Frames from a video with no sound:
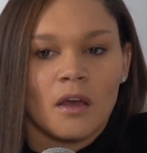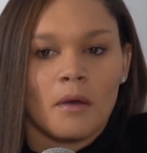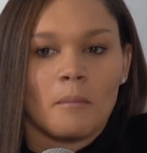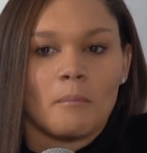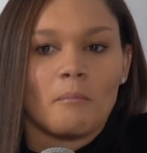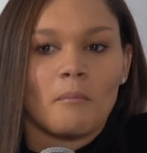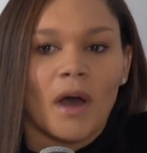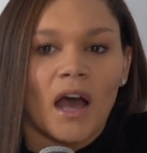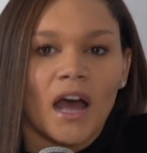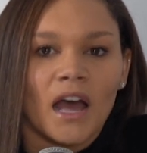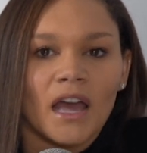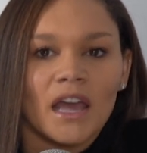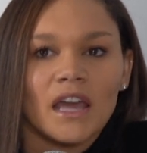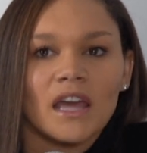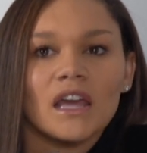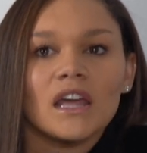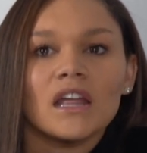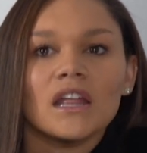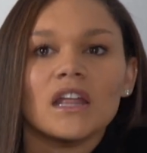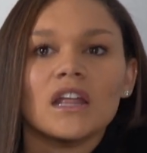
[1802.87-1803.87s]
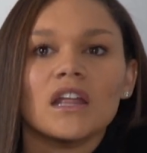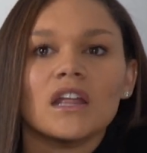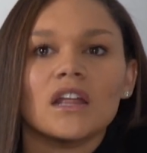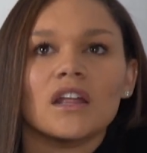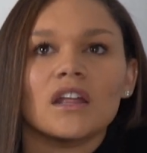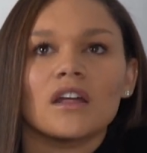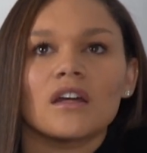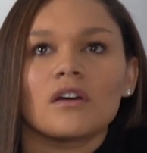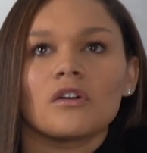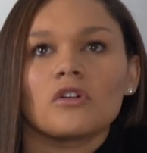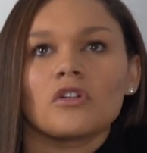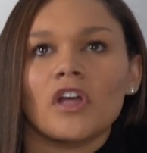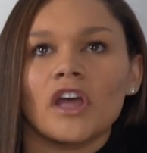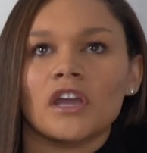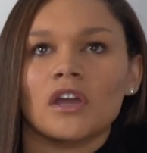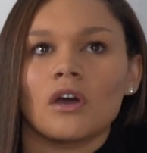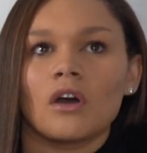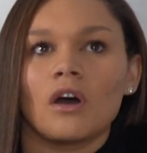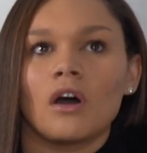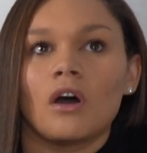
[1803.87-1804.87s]
My
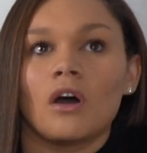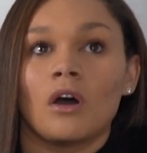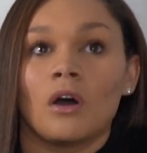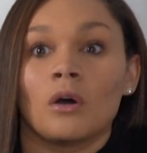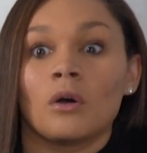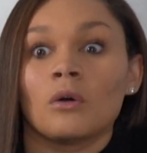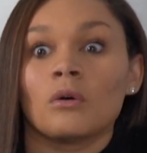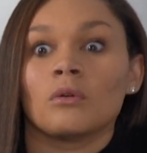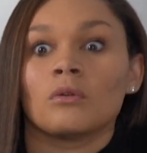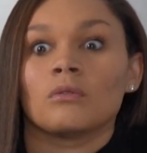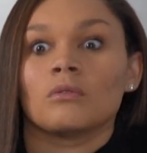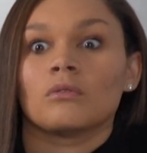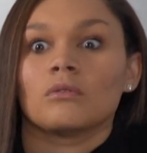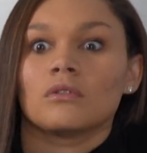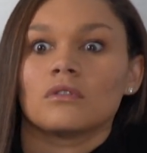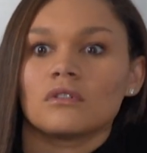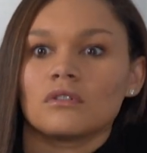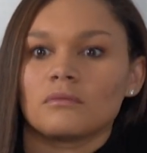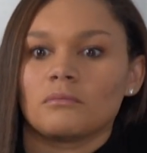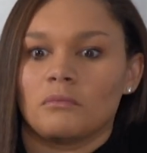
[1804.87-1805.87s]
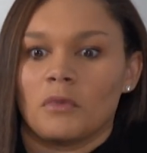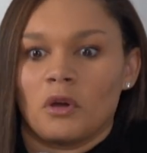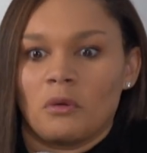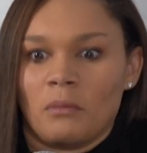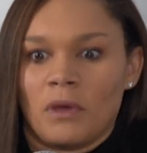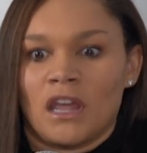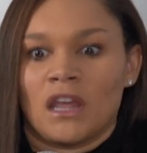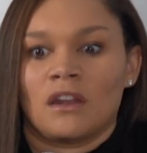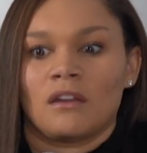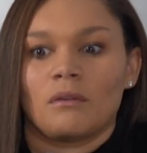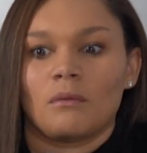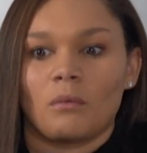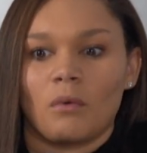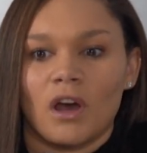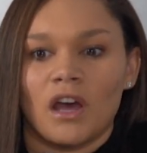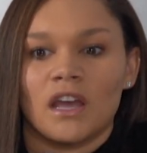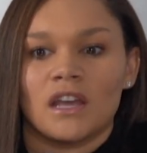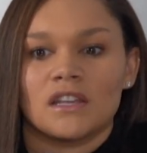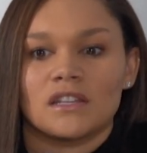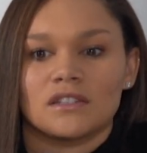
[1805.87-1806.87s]
like, moment
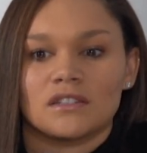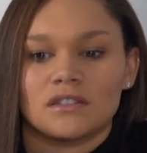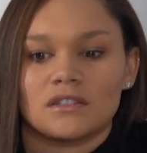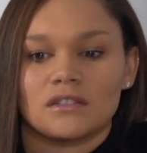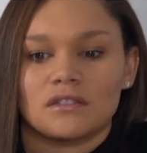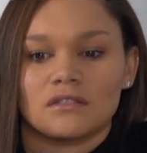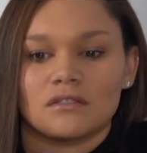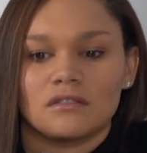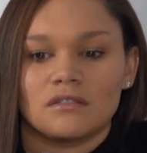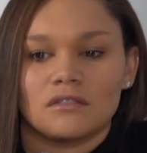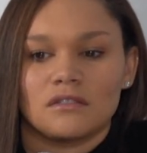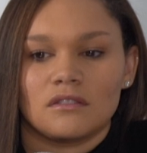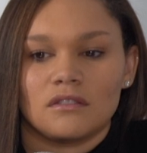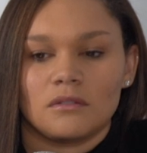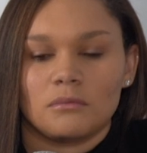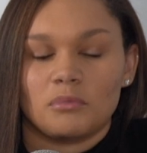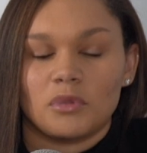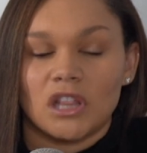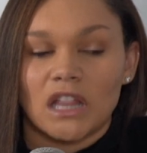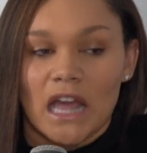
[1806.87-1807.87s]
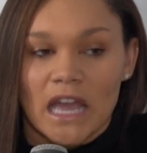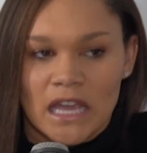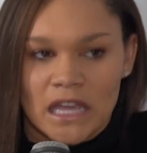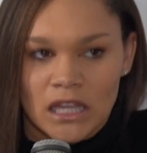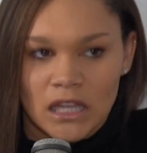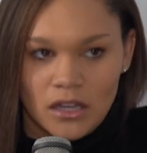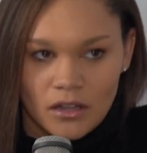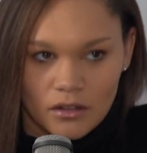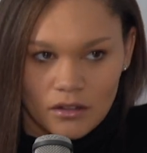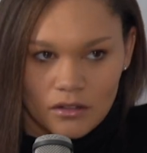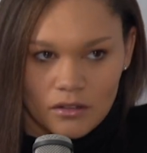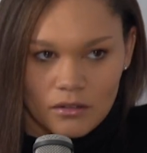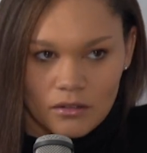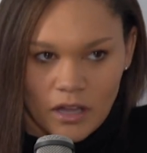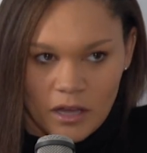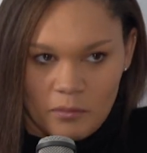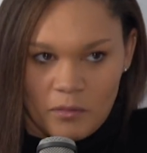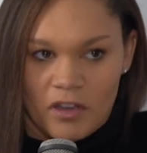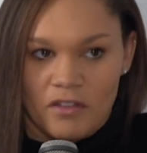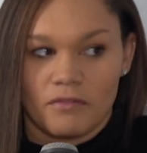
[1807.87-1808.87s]
was playing
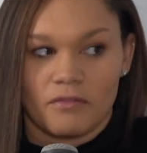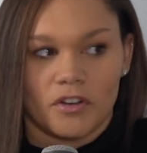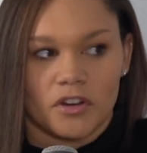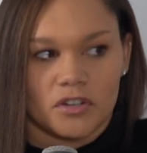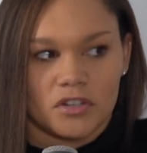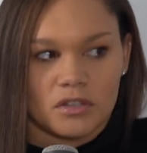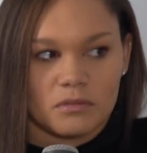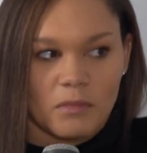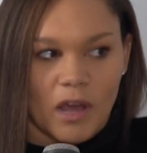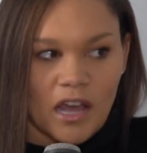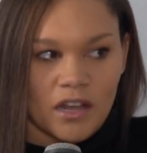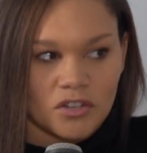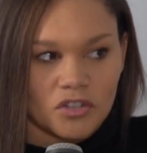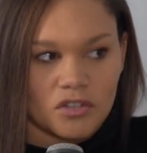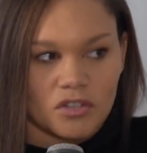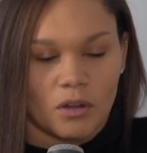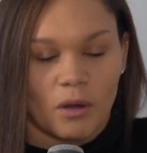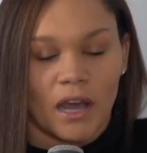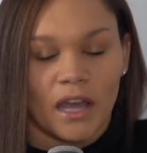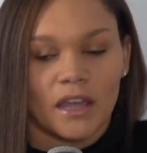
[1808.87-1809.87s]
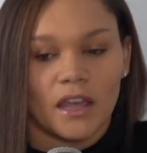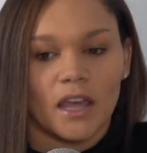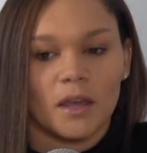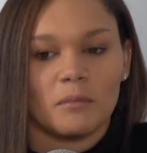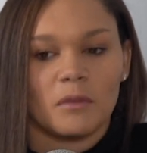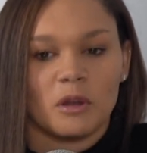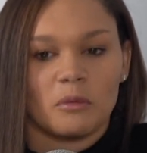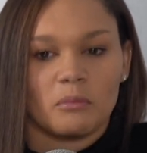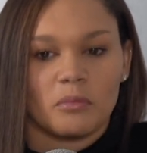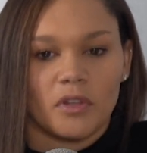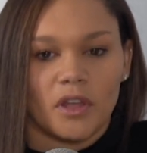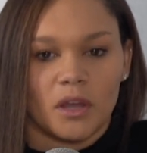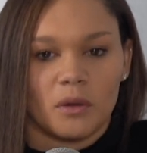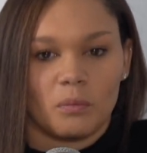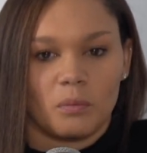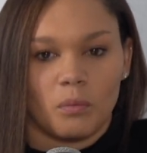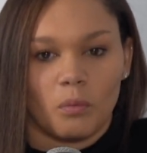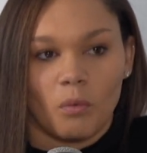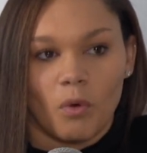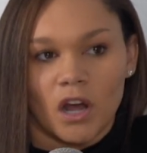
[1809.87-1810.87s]
like my first match. So I came in and
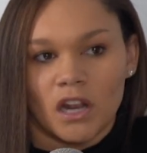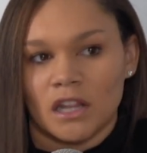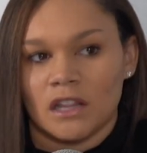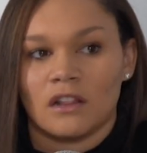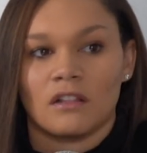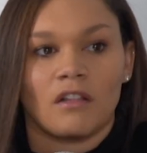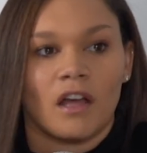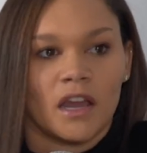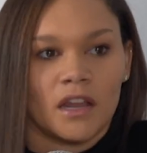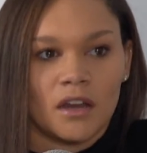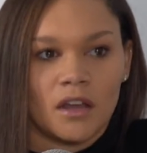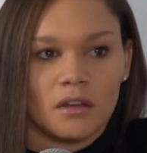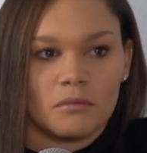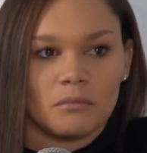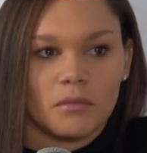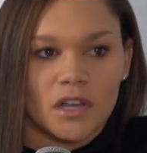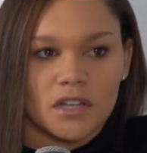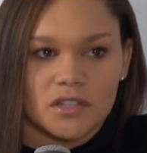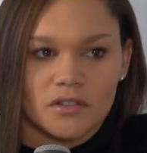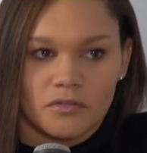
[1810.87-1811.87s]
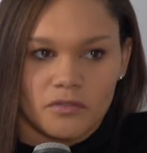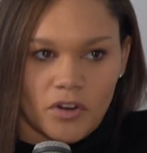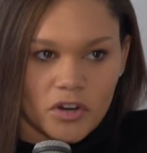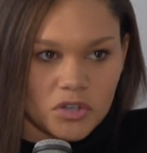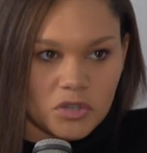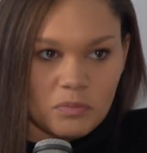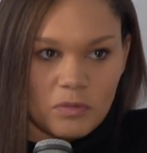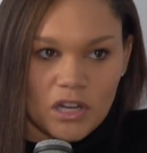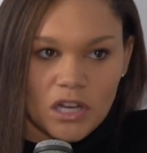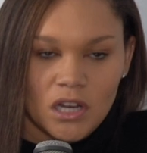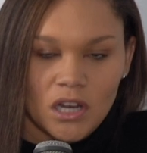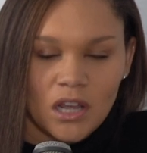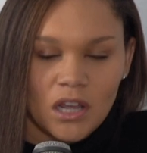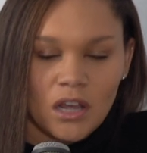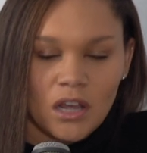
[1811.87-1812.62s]
played one in the lineup as a freshman.